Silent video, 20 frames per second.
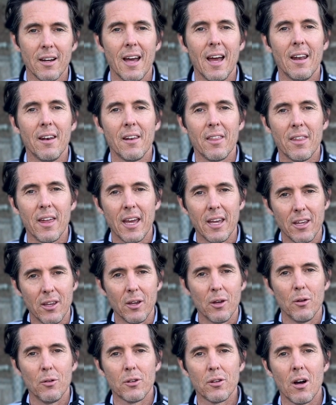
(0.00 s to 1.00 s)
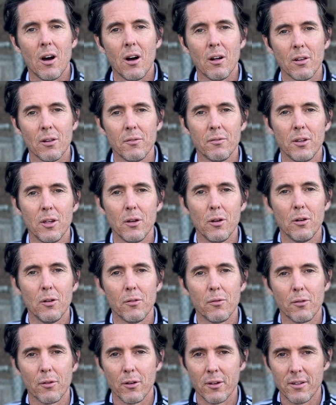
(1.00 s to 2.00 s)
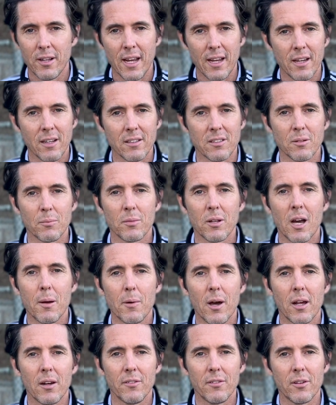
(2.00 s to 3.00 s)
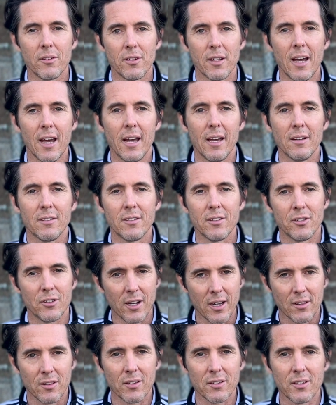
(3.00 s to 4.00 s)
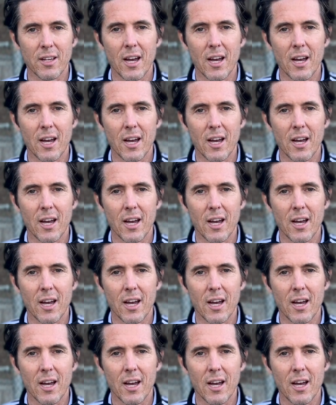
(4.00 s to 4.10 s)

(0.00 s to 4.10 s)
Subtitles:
and thank you to all of you for taking some time out of your day to check this